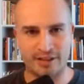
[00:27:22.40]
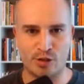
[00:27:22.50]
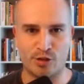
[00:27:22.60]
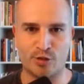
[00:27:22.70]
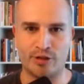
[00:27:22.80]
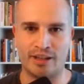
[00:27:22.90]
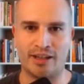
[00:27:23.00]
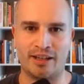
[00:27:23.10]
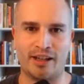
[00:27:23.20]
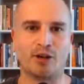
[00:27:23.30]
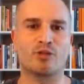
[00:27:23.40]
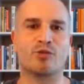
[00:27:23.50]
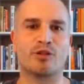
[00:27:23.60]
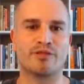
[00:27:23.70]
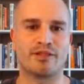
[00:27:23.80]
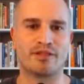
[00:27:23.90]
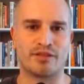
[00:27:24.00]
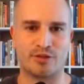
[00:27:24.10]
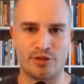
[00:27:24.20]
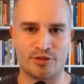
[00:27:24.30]
issue in, in, in air quotes because
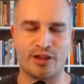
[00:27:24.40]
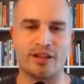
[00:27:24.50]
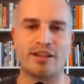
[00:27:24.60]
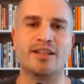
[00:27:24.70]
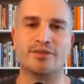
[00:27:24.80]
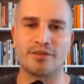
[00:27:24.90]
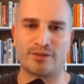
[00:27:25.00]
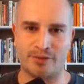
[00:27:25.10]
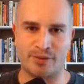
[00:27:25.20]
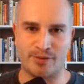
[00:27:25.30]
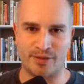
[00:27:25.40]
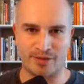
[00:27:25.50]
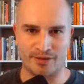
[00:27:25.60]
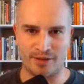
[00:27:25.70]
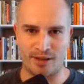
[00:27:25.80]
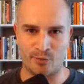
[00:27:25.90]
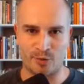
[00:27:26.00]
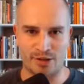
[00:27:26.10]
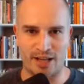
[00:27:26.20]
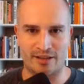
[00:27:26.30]
there's a lot of gifts to this uh,
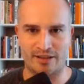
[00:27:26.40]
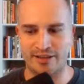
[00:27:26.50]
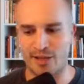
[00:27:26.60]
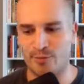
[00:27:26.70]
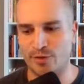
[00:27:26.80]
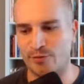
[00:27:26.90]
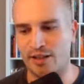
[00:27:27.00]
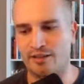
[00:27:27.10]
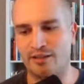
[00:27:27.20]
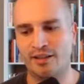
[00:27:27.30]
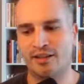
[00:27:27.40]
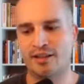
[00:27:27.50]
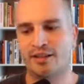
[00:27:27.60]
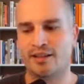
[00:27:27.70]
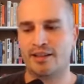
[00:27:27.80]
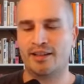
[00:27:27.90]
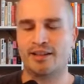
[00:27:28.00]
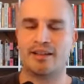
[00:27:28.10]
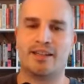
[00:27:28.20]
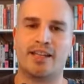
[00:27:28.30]
personality type as well
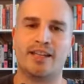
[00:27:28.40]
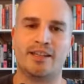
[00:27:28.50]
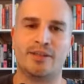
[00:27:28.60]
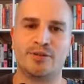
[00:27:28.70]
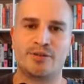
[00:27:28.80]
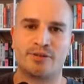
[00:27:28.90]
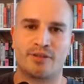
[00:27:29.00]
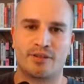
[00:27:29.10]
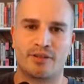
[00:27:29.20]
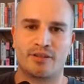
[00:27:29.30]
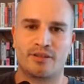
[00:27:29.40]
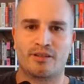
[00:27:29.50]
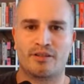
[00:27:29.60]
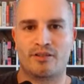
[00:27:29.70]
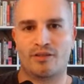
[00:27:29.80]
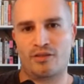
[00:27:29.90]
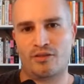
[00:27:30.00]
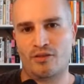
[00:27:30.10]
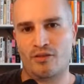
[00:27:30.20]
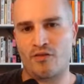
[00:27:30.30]
is
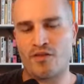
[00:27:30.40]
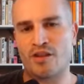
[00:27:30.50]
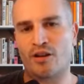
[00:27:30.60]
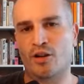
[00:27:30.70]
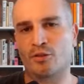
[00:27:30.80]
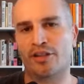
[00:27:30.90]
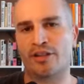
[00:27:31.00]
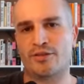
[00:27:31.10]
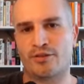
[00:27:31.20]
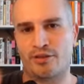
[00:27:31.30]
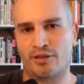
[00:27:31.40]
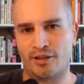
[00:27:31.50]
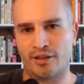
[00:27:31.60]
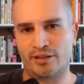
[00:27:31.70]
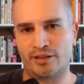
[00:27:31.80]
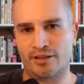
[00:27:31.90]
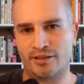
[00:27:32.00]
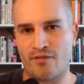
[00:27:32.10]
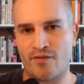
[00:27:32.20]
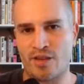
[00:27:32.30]
the onus on
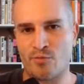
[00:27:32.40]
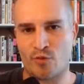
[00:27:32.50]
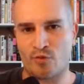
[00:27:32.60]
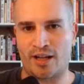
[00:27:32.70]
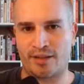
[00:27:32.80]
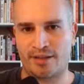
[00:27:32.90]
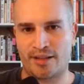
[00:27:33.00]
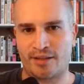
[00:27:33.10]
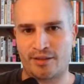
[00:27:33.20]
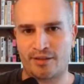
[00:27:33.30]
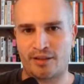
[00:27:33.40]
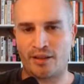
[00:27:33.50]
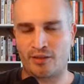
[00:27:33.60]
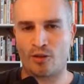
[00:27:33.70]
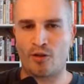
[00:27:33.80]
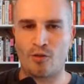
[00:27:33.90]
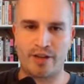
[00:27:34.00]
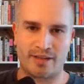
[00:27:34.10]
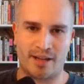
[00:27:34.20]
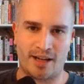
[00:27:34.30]
the process is
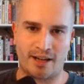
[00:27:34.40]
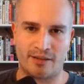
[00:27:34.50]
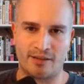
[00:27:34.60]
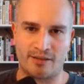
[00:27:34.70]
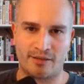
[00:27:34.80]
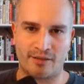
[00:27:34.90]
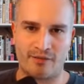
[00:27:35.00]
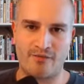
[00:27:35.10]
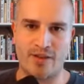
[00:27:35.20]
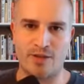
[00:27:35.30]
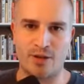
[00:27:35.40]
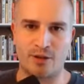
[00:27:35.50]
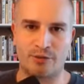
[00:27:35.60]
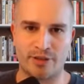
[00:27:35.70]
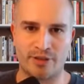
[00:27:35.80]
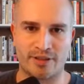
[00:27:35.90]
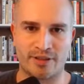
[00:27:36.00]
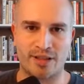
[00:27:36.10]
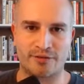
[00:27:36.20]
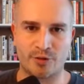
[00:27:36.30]
always higher than the onus on
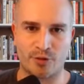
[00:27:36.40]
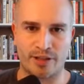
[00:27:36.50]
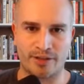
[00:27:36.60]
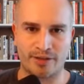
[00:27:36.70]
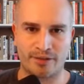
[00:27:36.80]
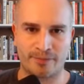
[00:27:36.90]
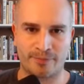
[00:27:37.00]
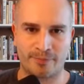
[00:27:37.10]
self trust.